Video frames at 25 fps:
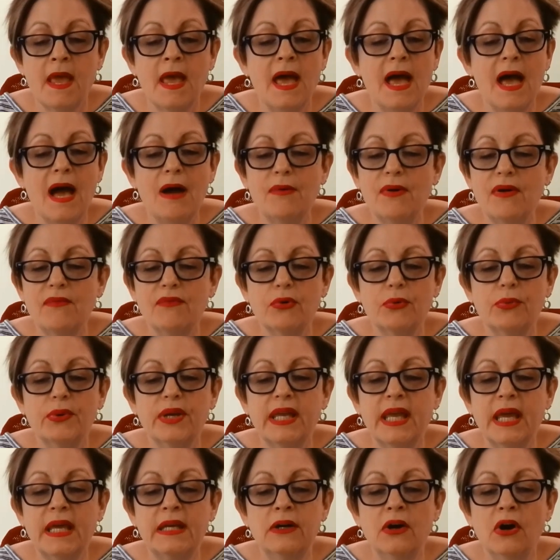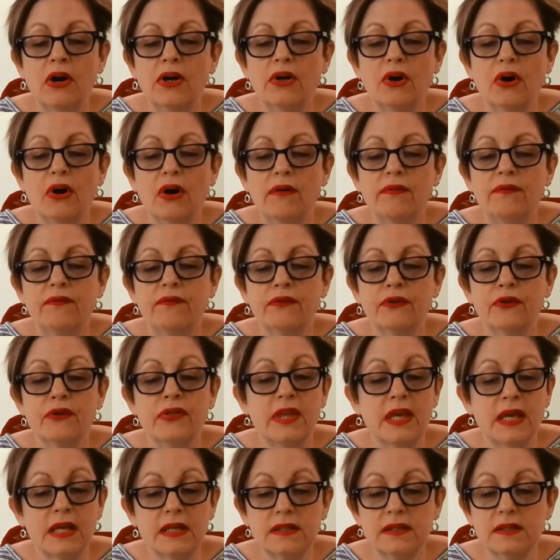However, we cannot offer
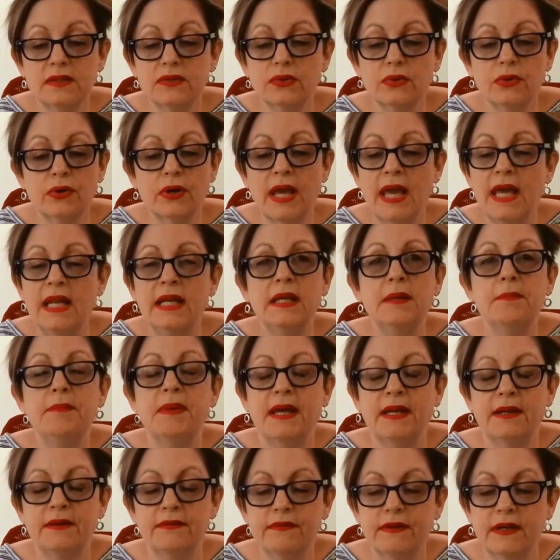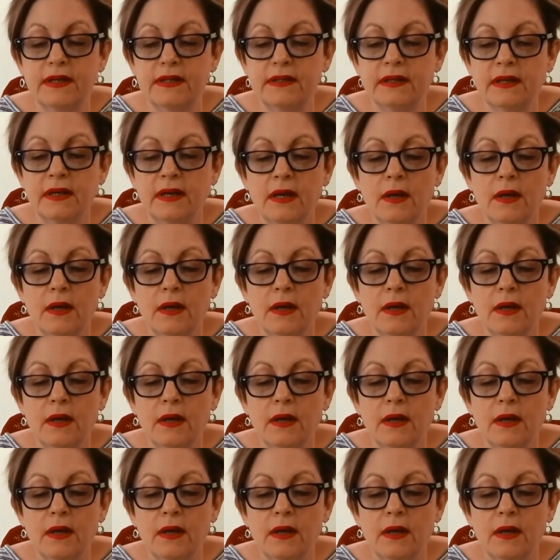this or any benefit